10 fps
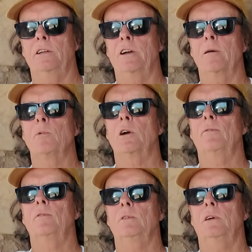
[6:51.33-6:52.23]
the number
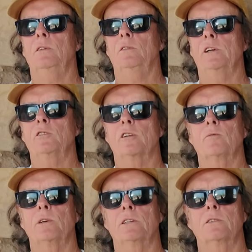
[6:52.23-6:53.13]
of
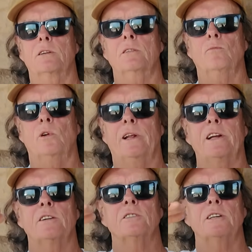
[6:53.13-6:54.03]
lizards was
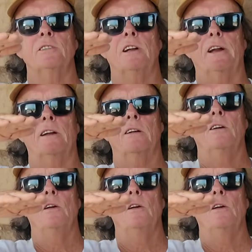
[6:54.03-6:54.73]
really consistent.